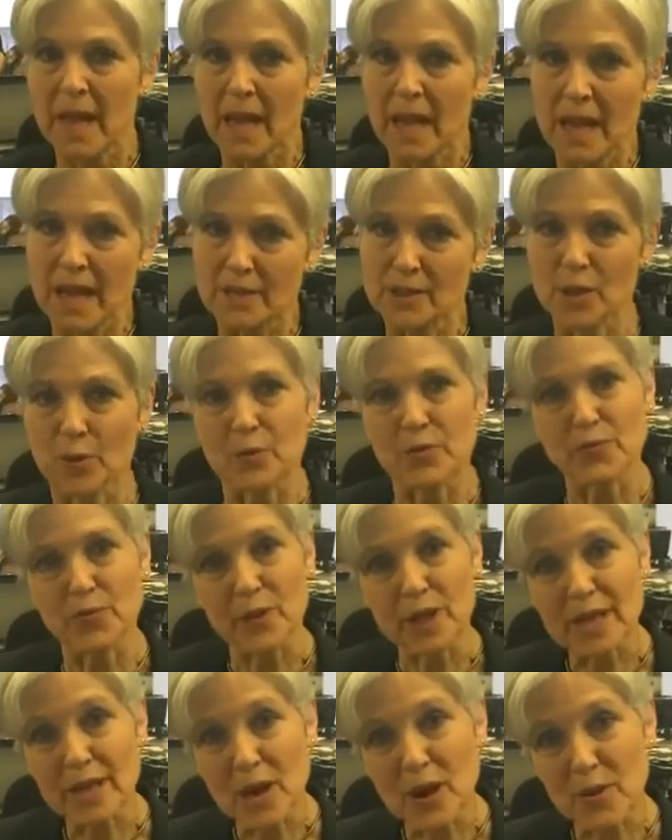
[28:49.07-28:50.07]
So if
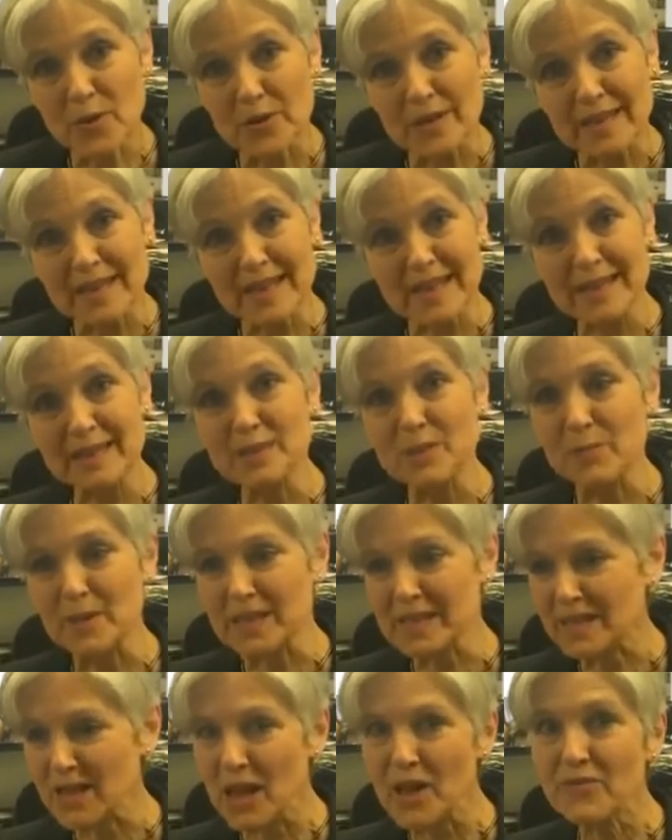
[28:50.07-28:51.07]
we don't need to be
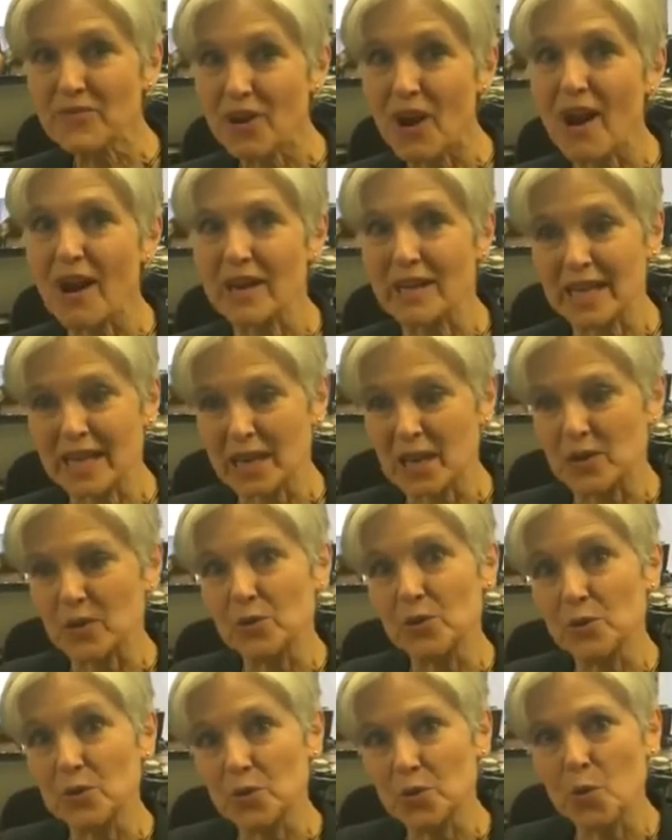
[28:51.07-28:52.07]
safeguarding
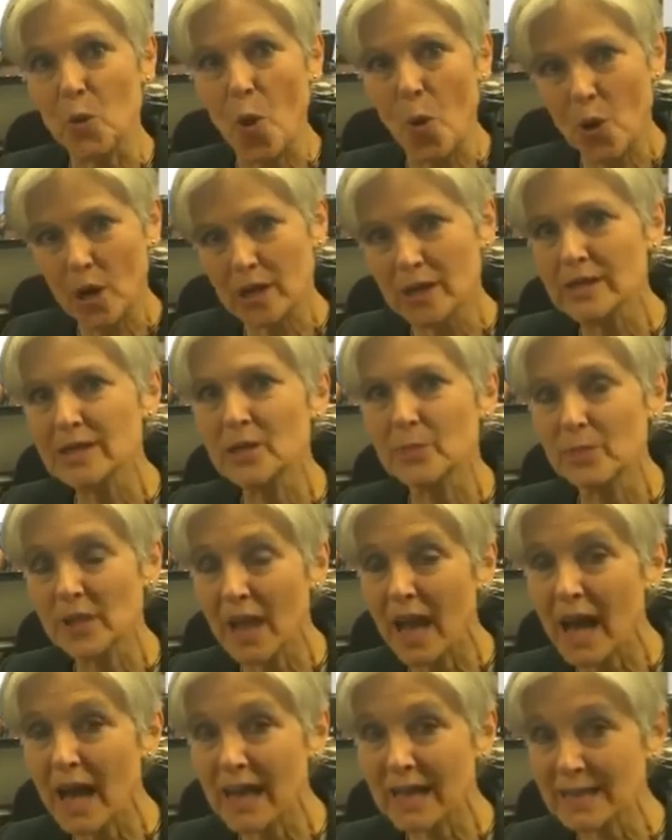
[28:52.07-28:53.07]
new oil
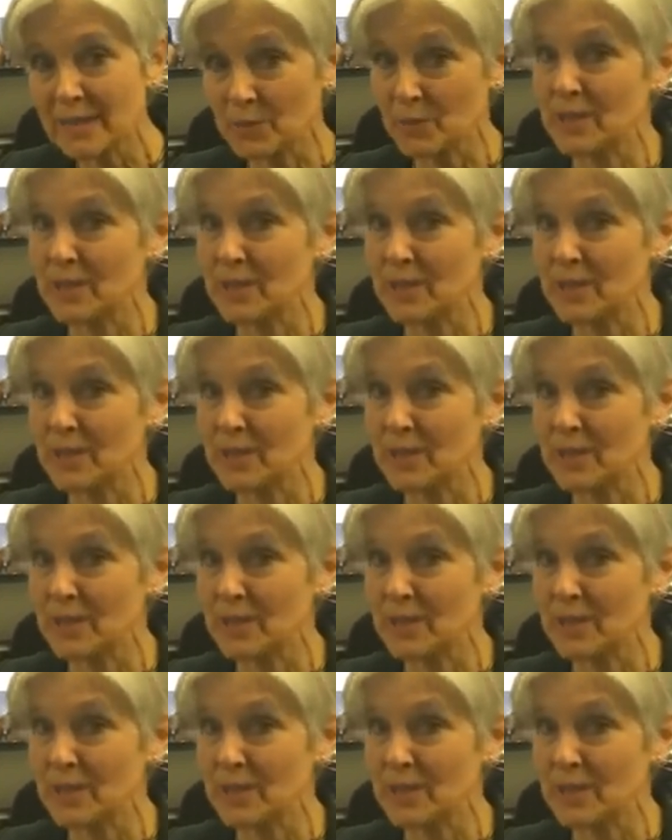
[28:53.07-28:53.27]
supplies,